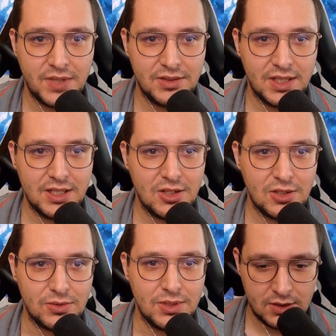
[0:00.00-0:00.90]
And there you
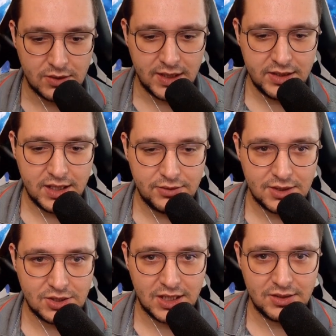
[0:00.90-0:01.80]
go. So there you have
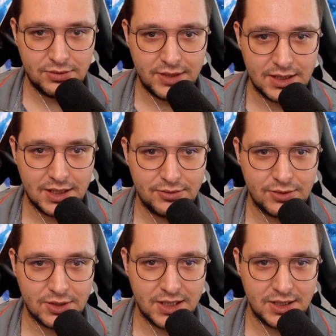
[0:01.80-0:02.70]
the sound effect like
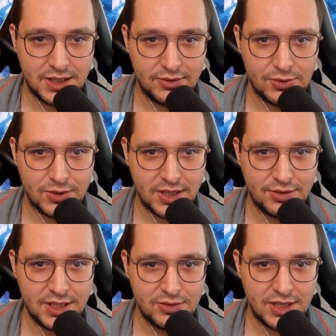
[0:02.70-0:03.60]
in 4K
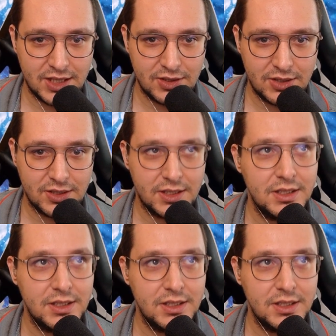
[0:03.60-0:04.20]
Video Downloader.